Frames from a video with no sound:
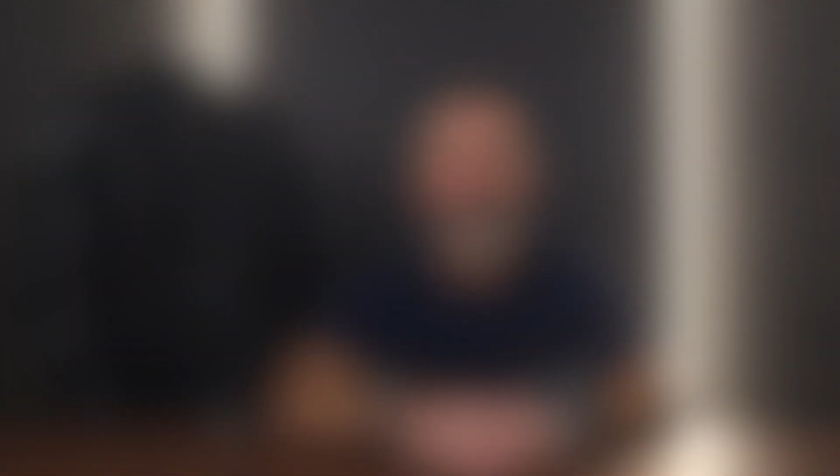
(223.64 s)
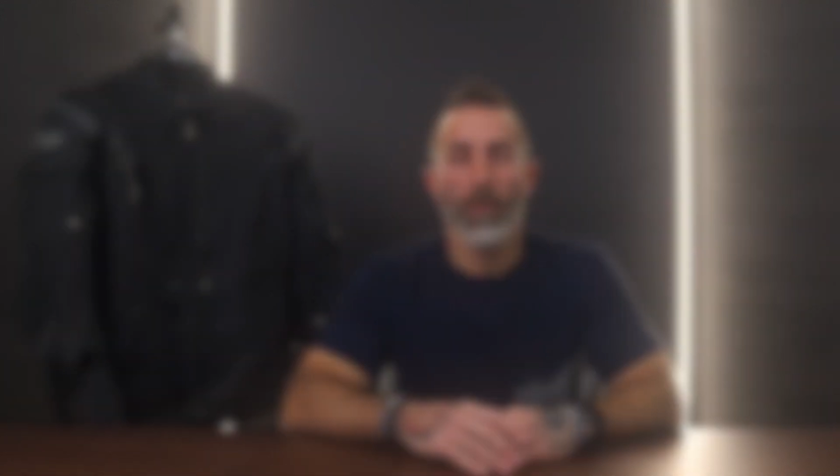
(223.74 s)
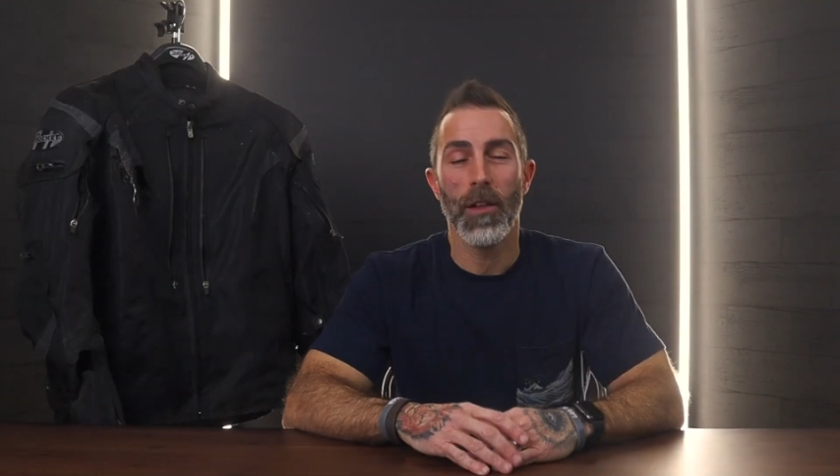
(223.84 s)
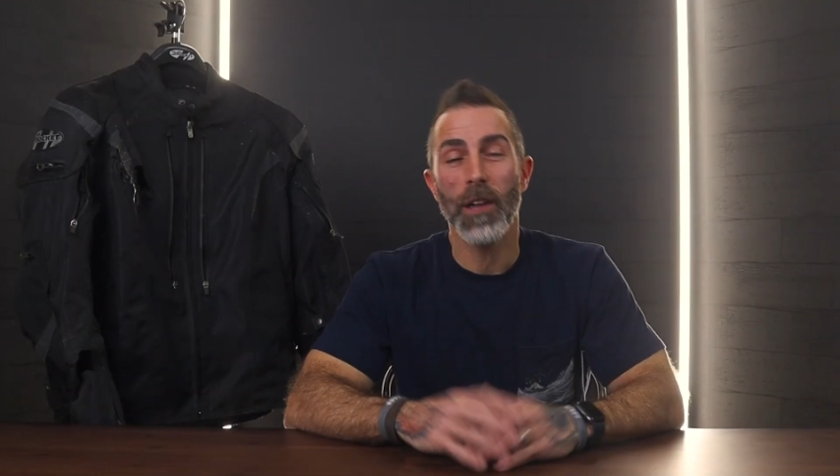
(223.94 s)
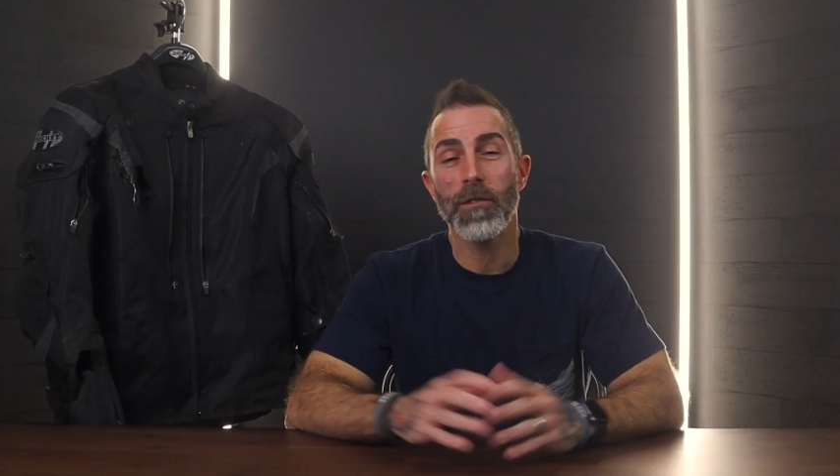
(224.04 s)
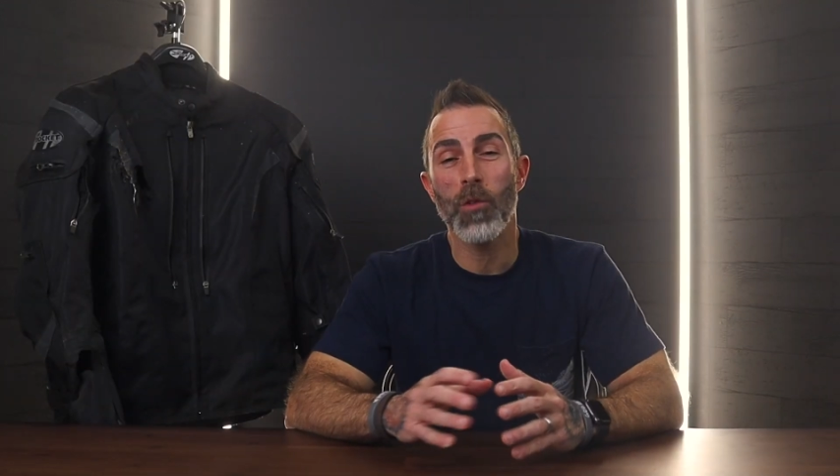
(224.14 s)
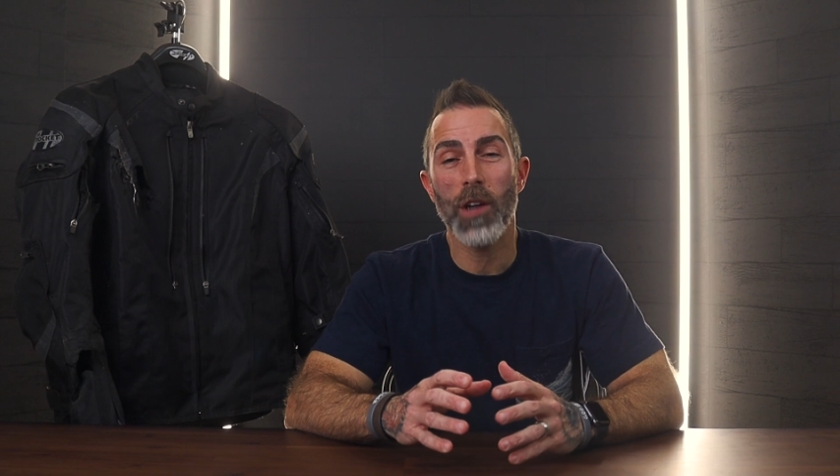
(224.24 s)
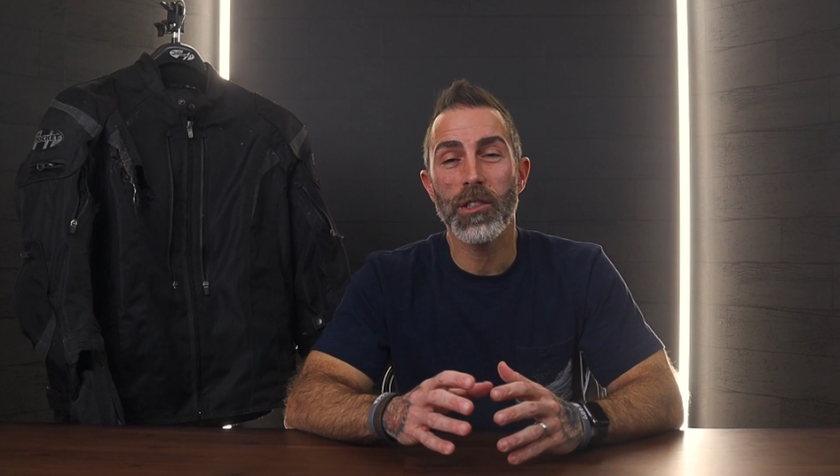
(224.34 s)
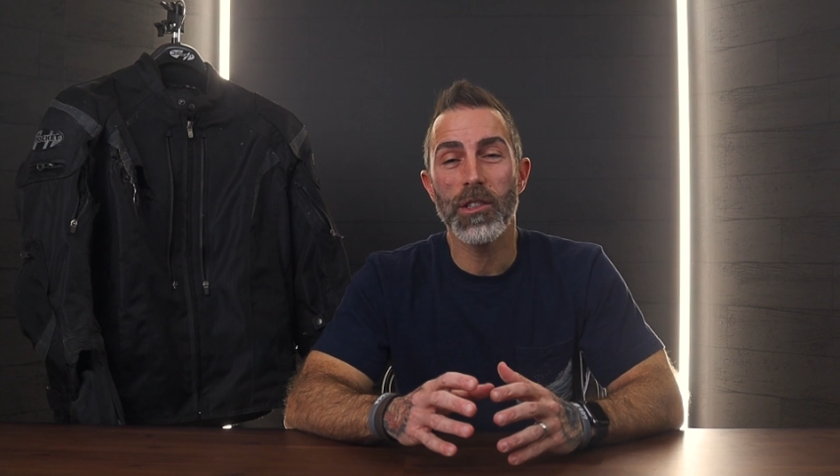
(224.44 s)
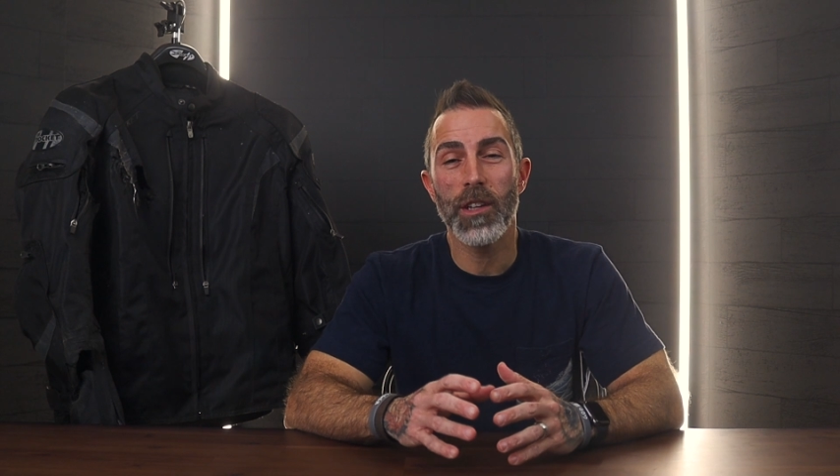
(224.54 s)
Thanks for
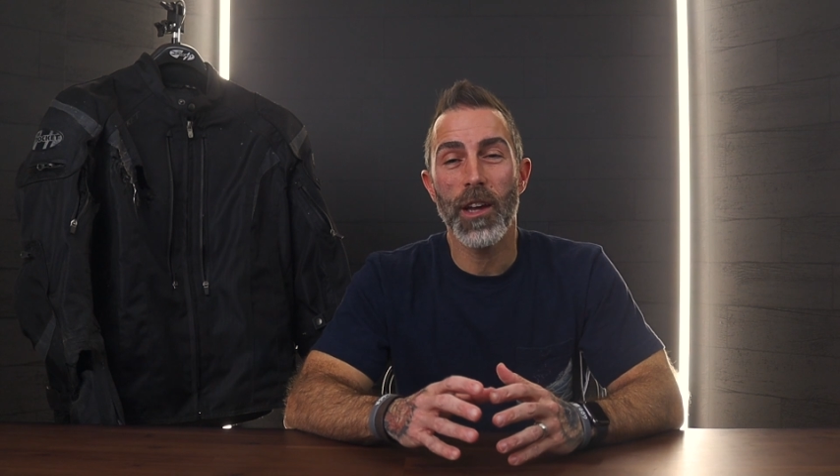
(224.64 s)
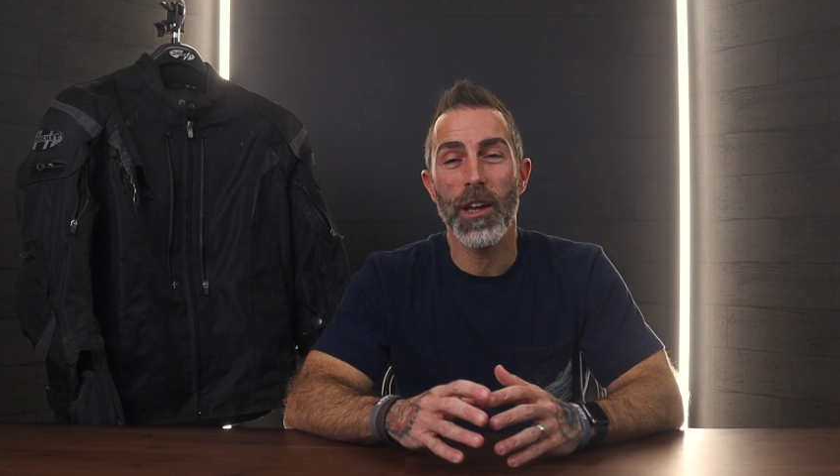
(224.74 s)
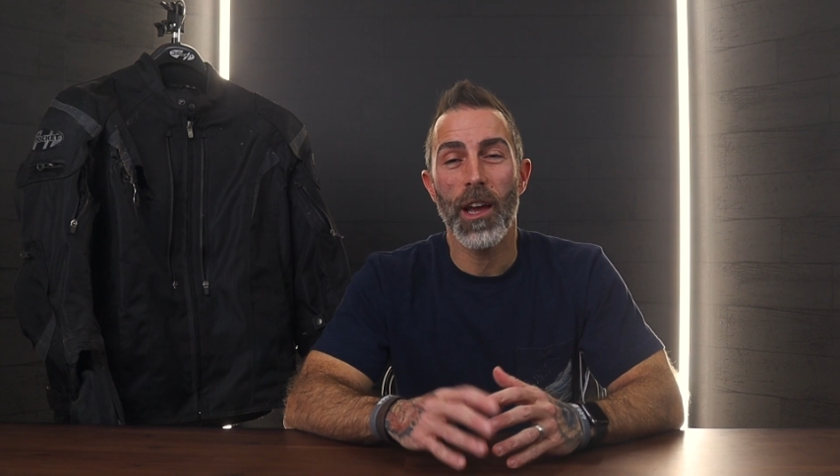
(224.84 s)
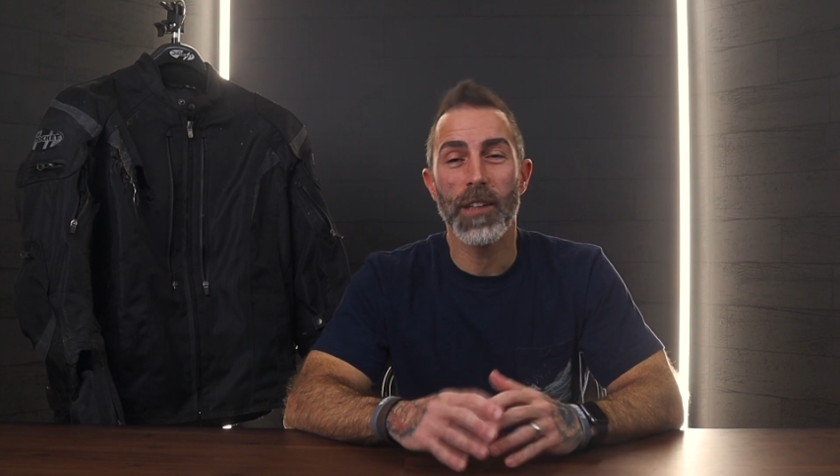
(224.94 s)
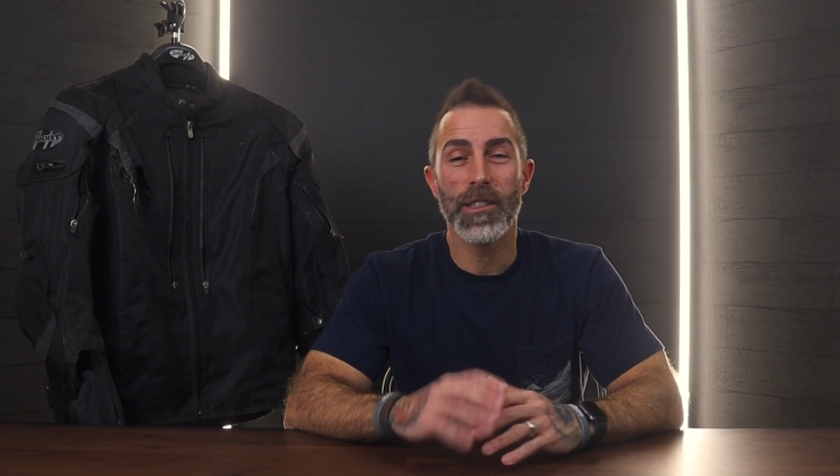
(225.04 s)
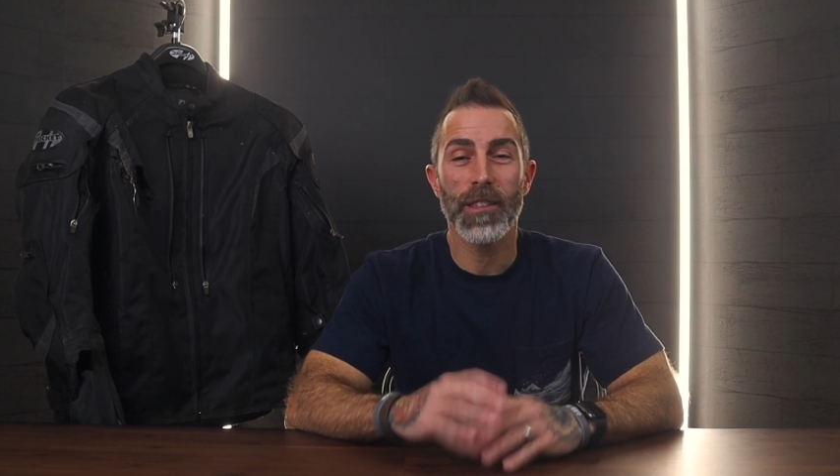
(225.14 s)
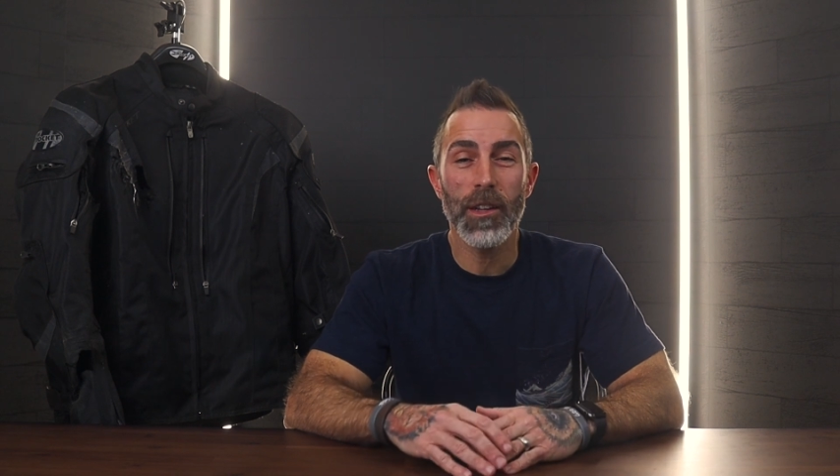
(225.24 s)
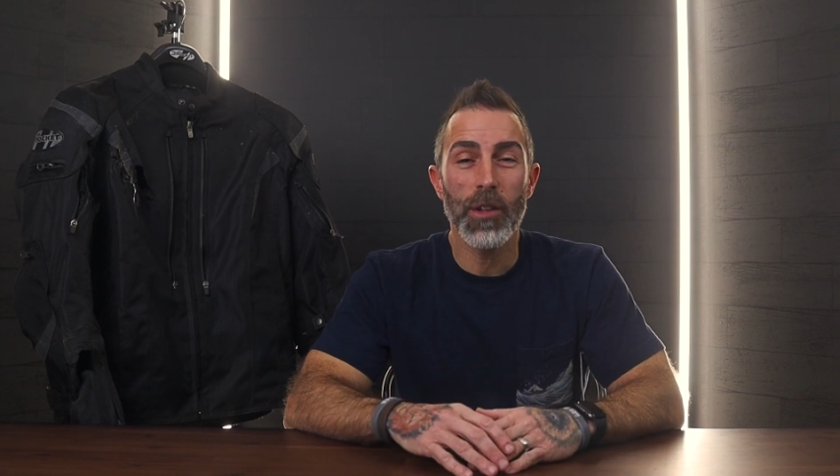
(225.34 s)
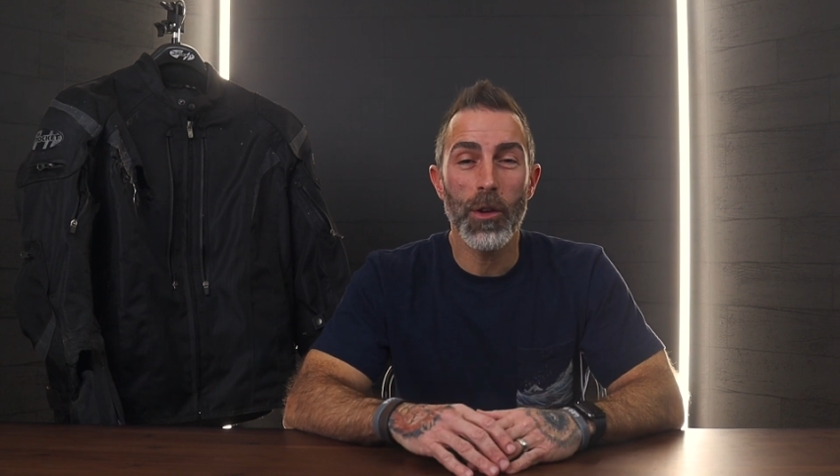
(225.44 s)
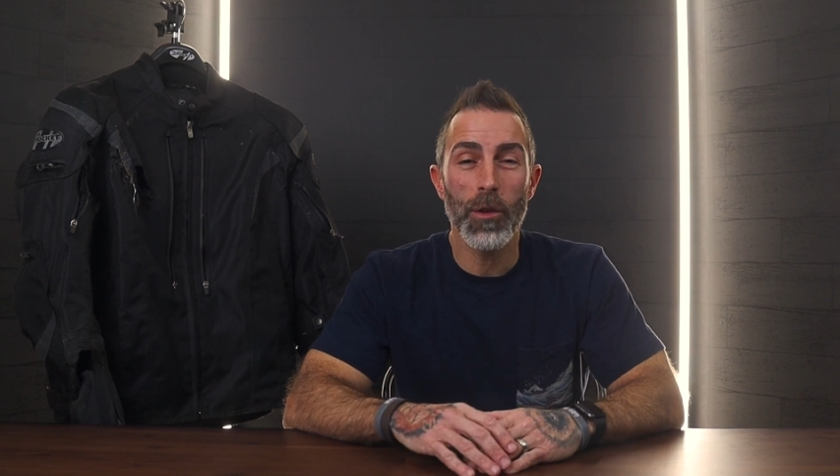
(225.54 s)
watching today, and stay
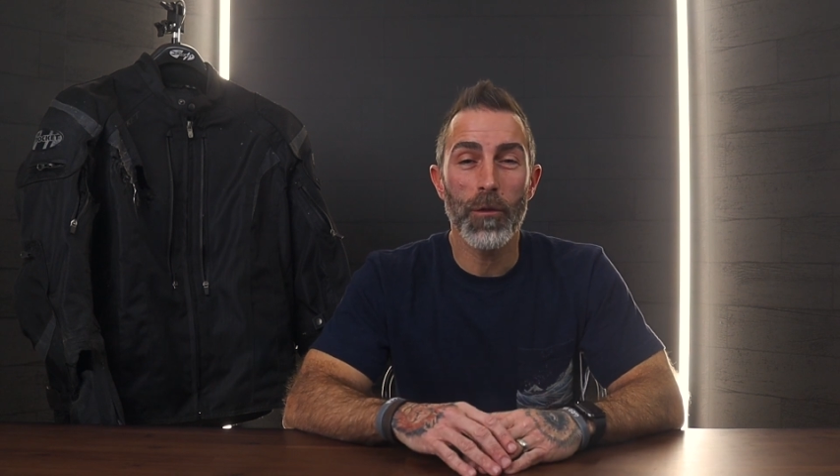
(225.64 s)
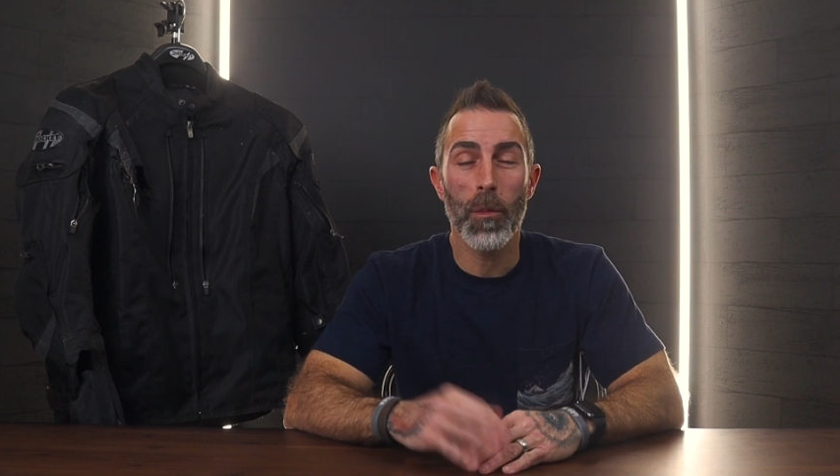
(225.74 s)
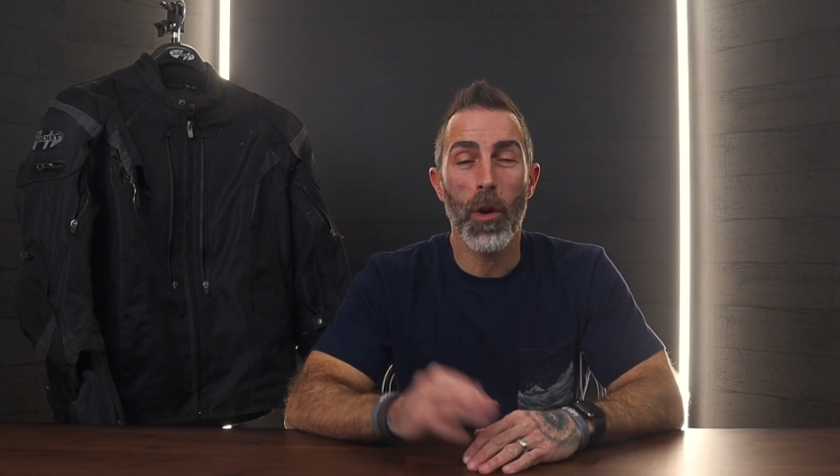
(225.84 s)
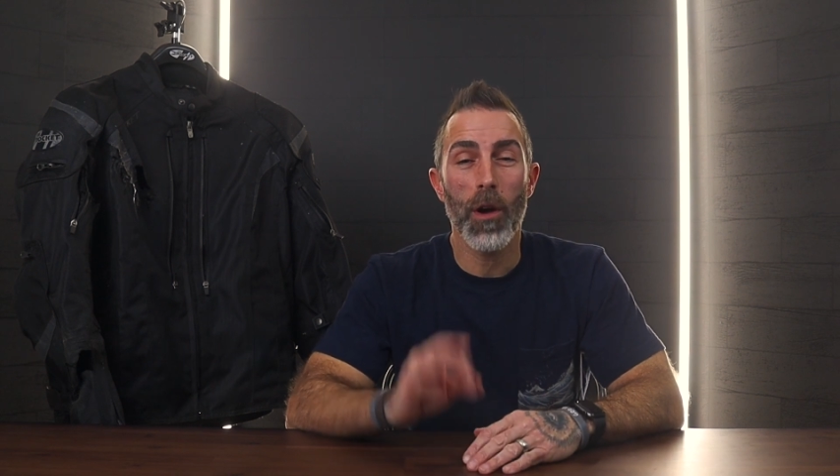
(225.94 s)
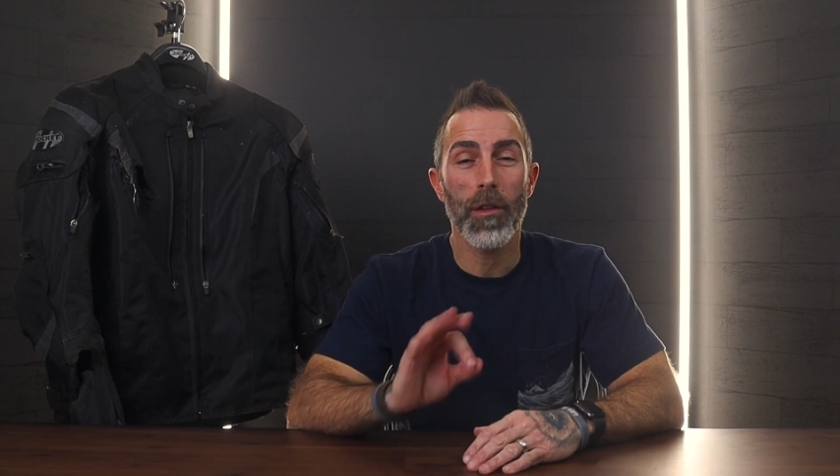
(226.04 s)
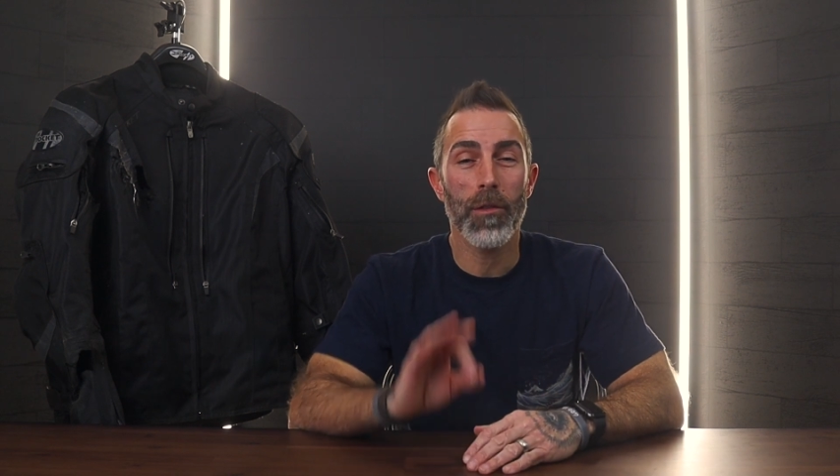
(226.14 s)
tuned for part